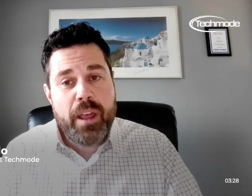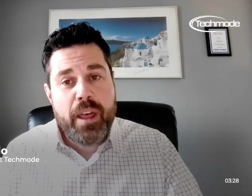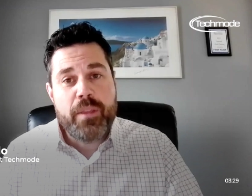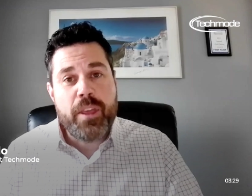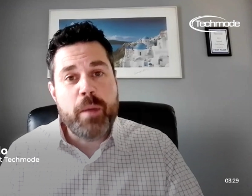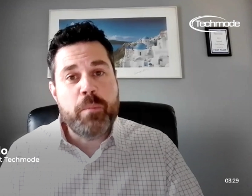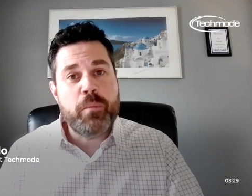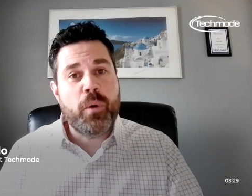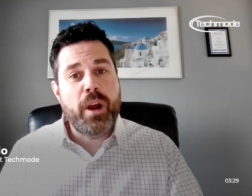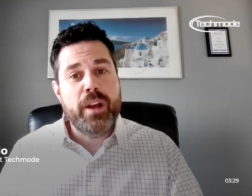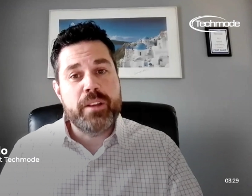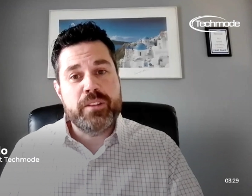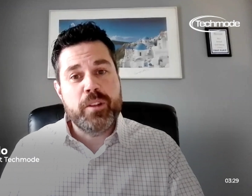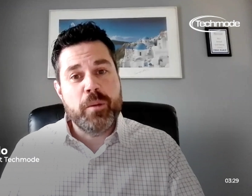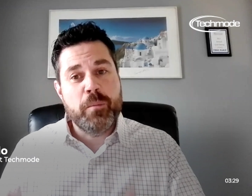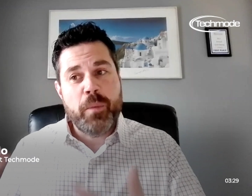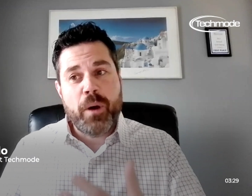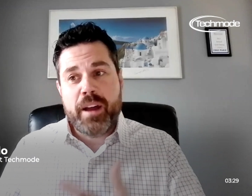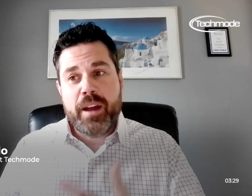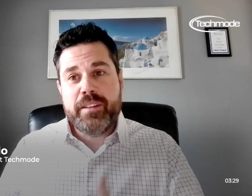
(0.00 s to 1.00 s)
They press
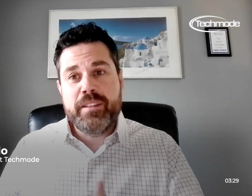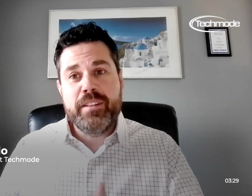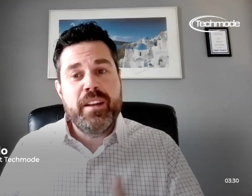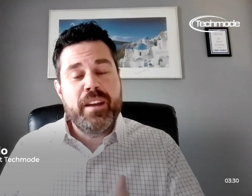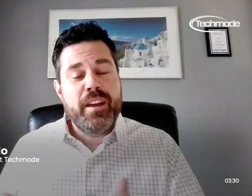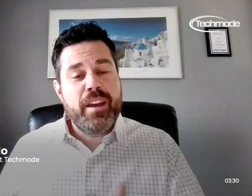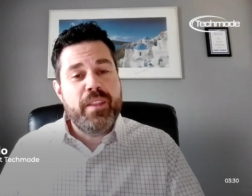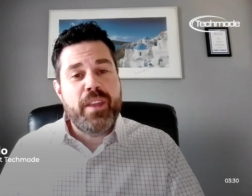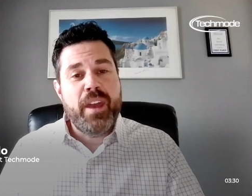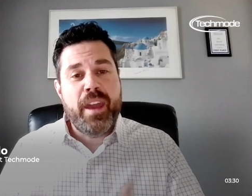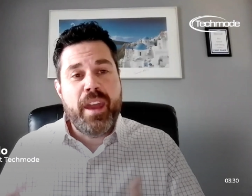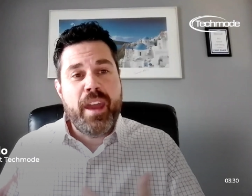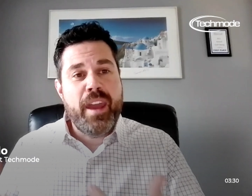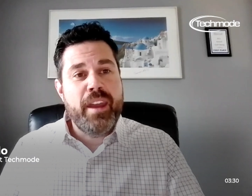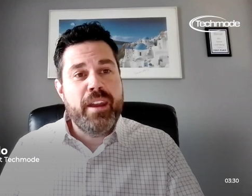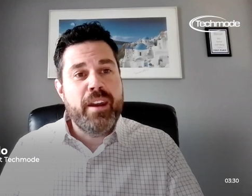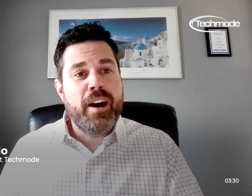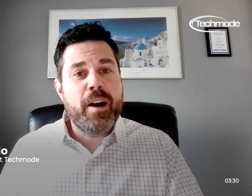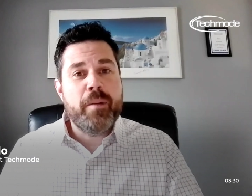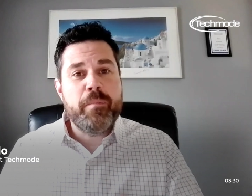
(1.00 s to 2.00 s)
the button, they
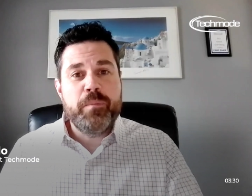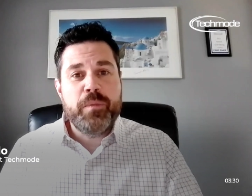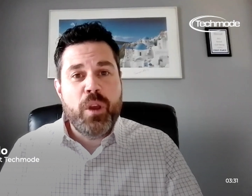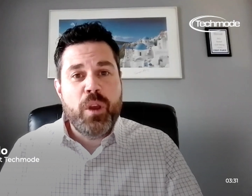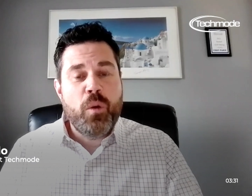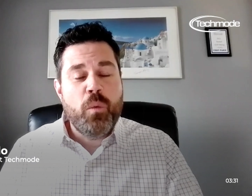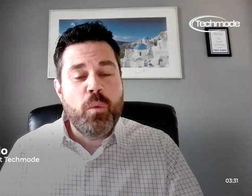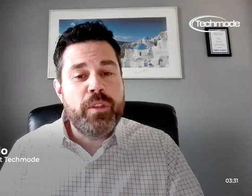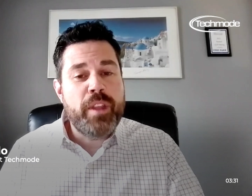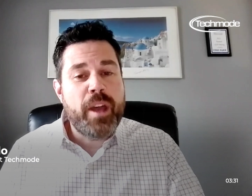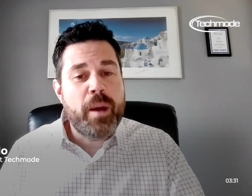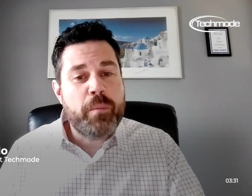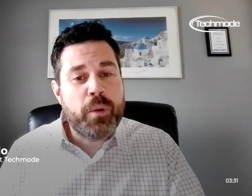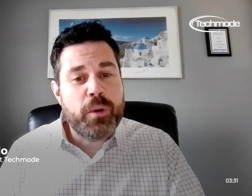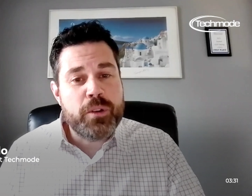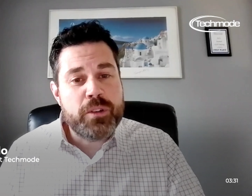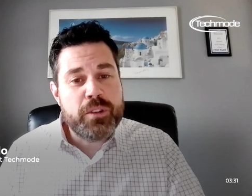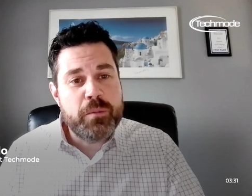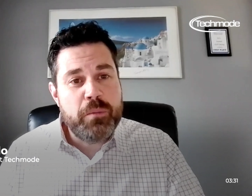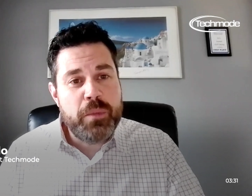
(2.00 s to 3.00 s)
hang up. When that
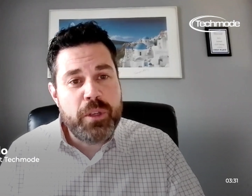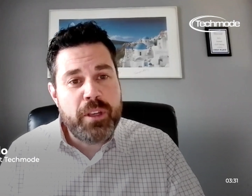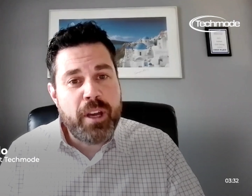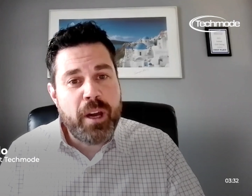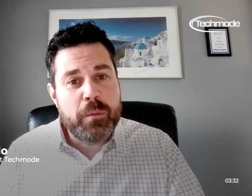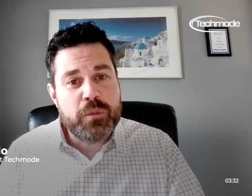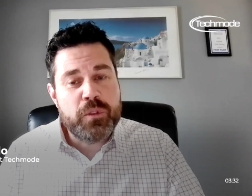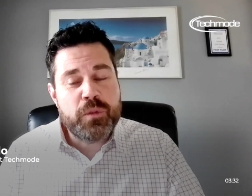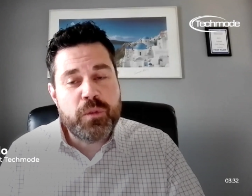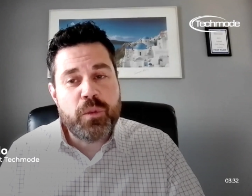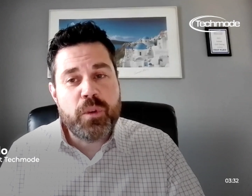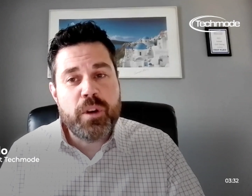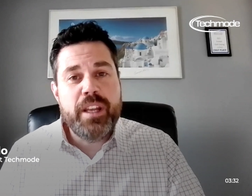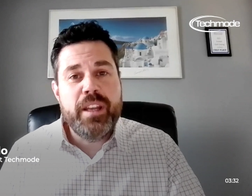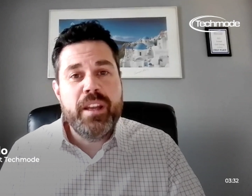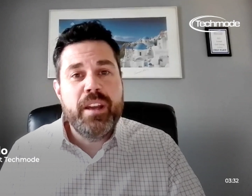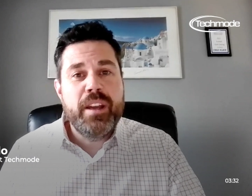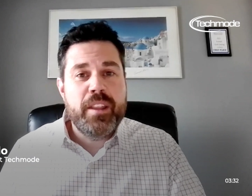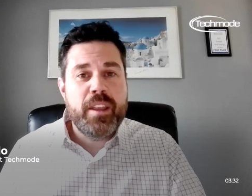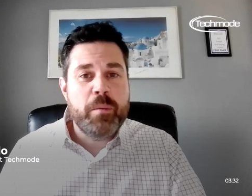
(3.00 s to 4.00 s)
person becomes
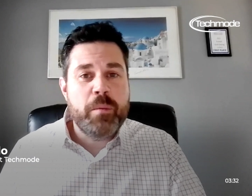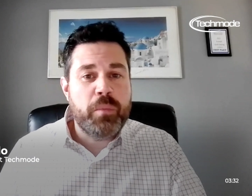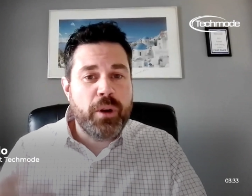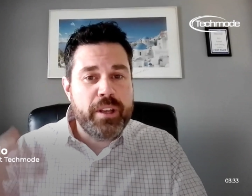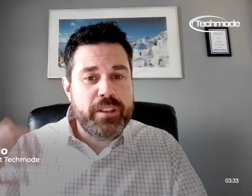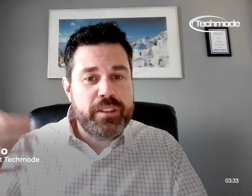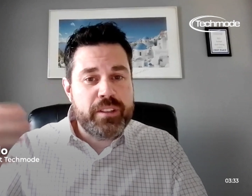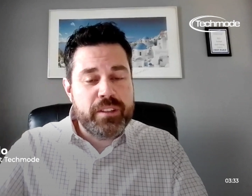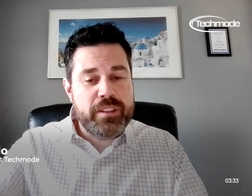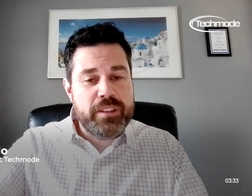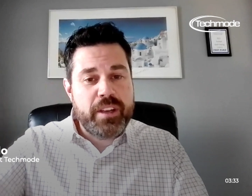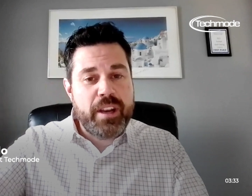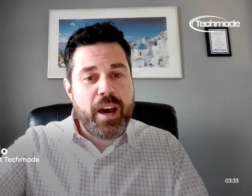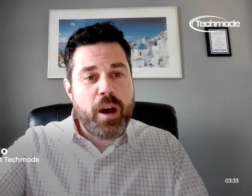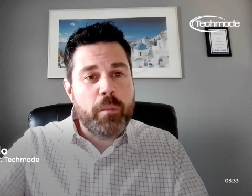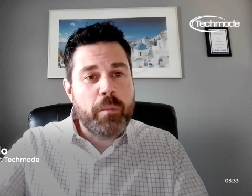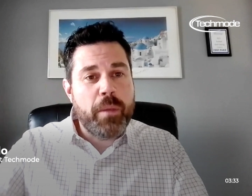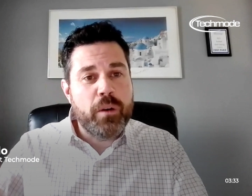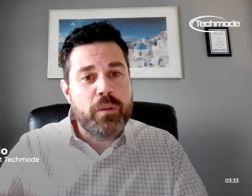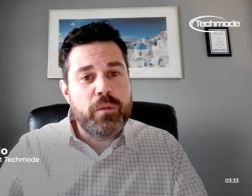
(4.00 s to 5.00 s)
free, it places an
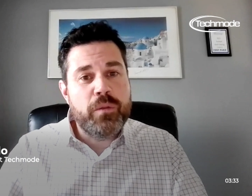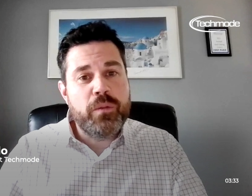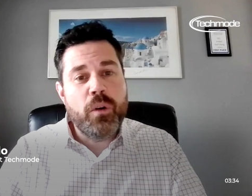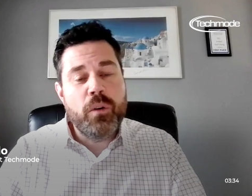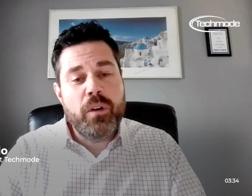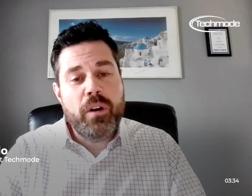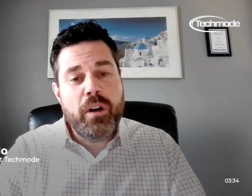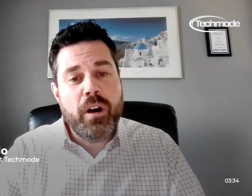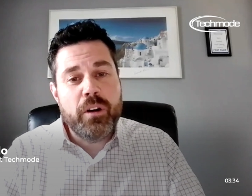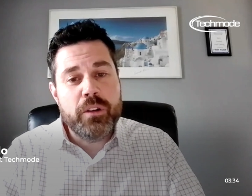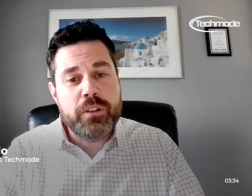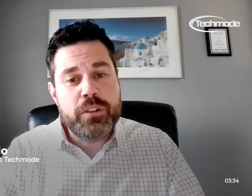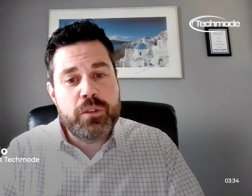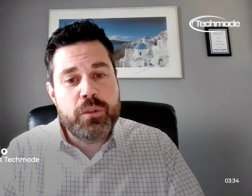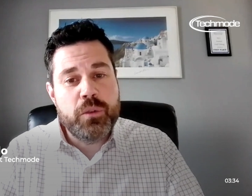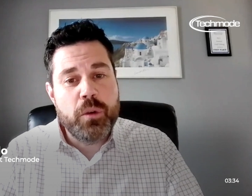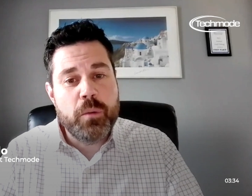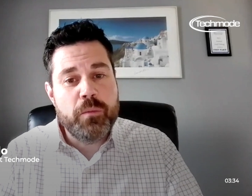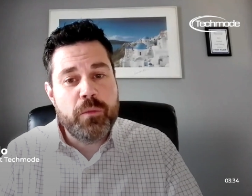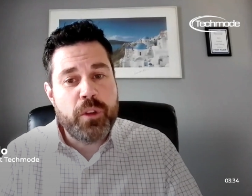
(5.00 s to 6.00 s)
outbound phone call
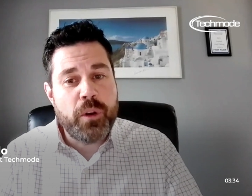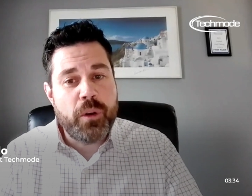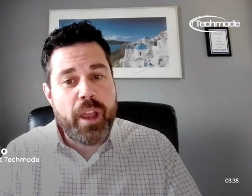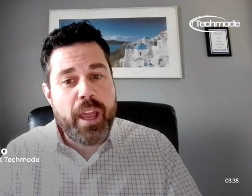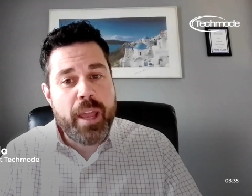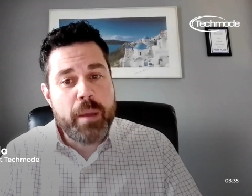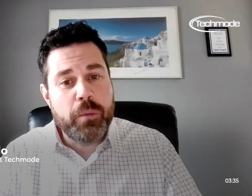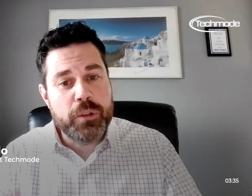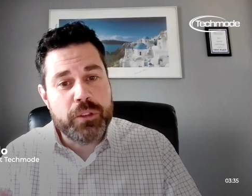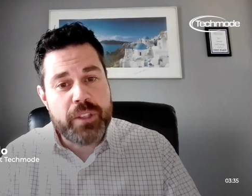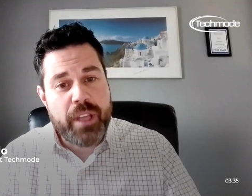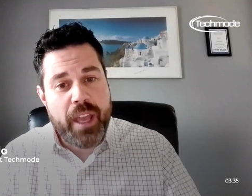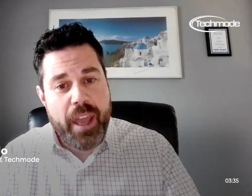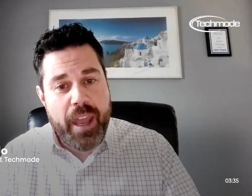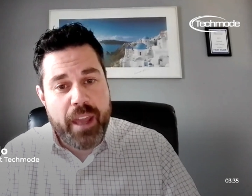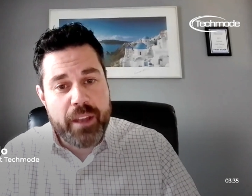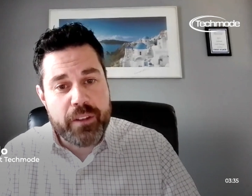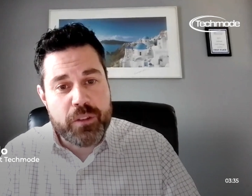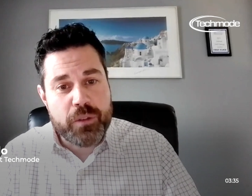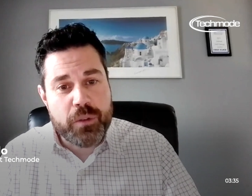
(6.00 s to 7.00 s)
to them. They're able
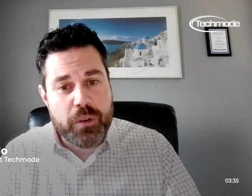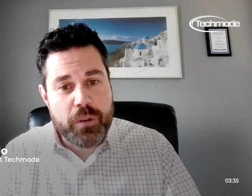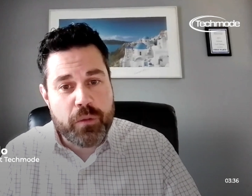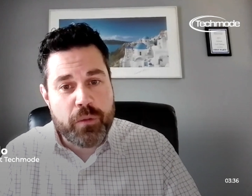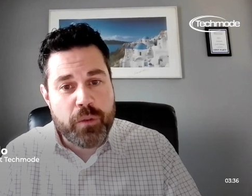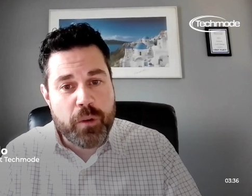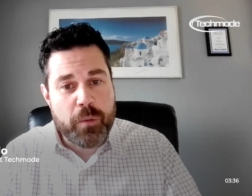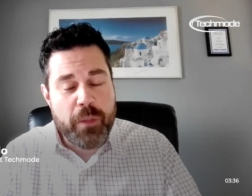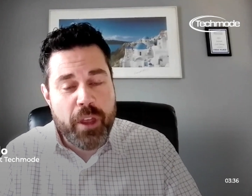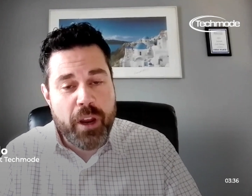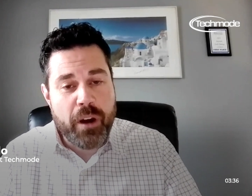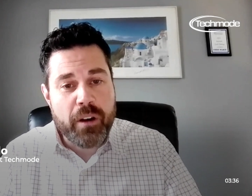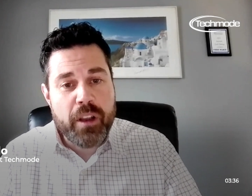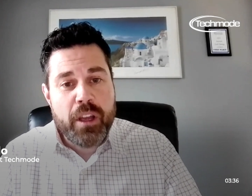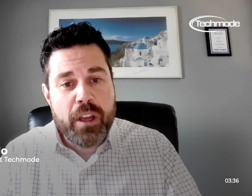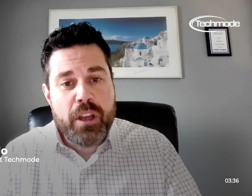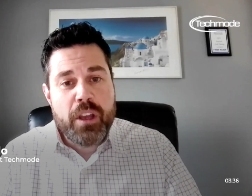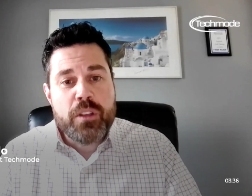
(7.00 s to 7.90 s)
to answer it from there.